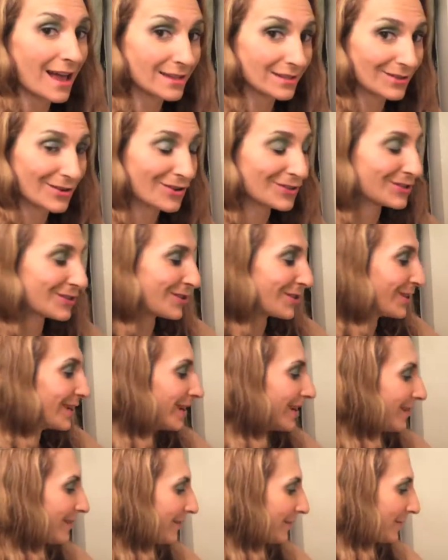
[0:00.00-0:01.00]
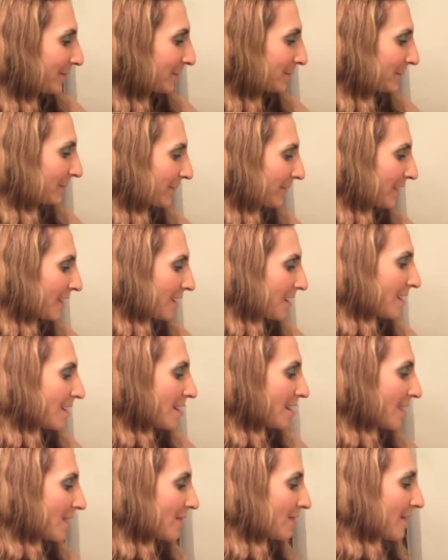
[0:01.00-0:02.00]
as an alternative.
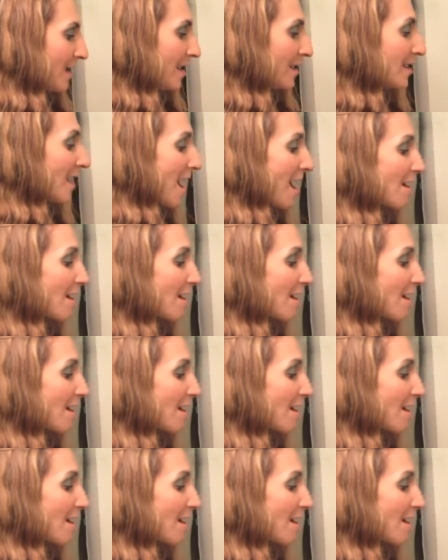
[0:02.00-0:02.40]
And then